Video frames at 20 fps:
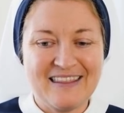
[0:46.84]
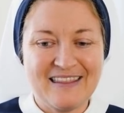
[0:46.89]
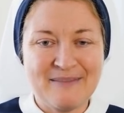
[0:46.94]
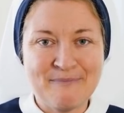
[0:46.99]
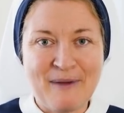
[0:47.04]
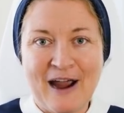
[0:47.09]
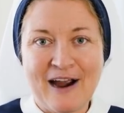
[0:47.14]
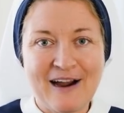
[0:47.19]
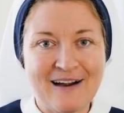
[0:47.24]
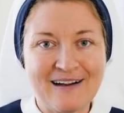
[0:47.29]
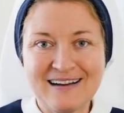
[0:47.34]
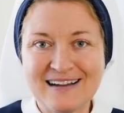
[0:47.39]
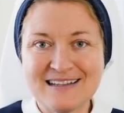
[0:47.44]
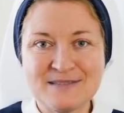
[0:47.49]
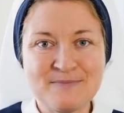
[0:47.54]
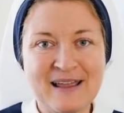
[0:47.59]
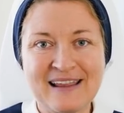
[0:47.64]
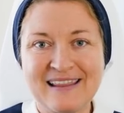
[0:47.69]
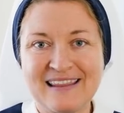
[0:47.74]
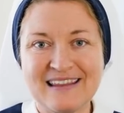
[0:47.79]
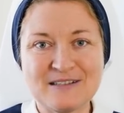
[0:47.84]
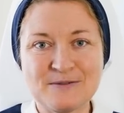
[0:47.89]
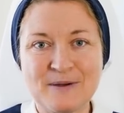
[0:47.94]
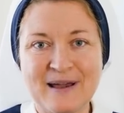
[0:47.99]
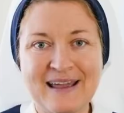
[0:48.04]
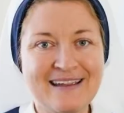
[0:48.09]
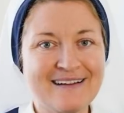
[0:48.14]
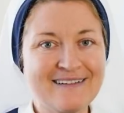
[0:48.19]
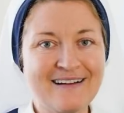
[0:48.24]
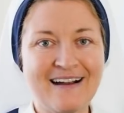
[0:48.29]
my heart is made this
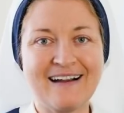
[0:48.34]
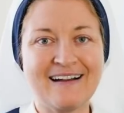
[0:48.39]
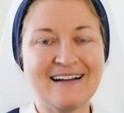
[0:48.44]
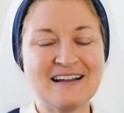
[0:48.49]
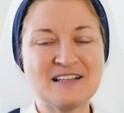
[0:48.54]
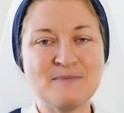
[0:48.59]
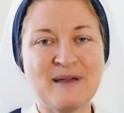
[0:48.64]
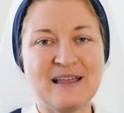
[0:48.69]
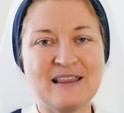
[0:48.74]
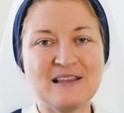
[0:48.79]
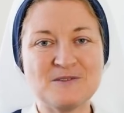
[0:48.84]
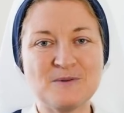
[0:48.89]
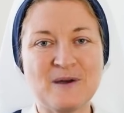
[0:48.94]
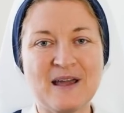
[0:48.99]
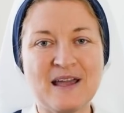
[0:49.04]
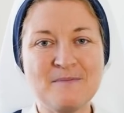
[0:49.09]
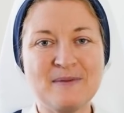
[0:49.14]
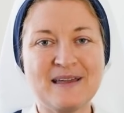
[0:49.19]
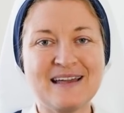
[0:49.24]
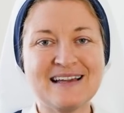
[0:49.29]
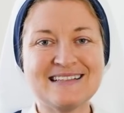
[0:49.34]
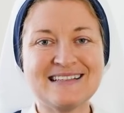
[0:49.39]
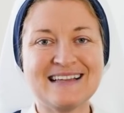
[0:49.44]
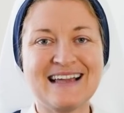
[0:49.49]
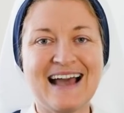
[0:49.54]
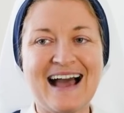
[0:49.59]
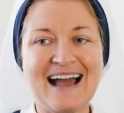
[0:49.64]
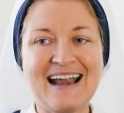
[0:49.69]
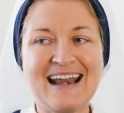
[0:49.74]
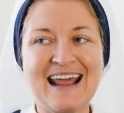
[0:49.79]
way, your heart is made this way, because
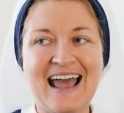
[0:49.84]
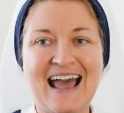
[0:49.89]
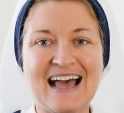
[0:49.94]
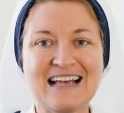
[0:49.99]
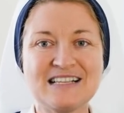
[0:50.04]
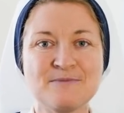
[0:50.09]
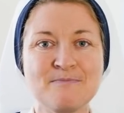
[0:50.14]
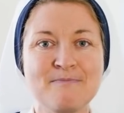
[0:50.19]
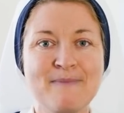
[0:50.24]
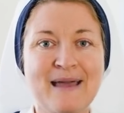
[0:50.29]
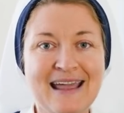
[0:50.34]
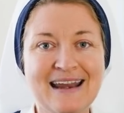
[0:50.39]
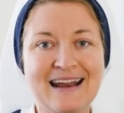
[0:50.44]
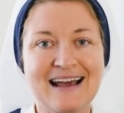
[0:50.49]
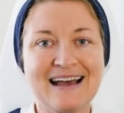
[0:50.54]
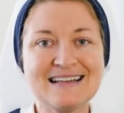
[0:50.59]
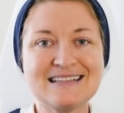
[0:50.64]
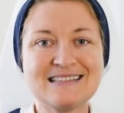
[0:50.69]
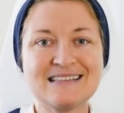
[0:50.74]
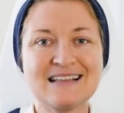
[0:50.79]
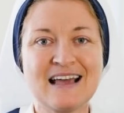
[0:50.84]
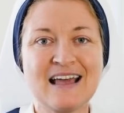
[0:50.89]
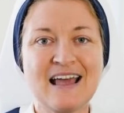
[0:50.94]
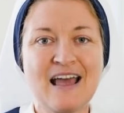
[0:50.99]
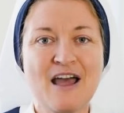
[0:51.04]
God has made us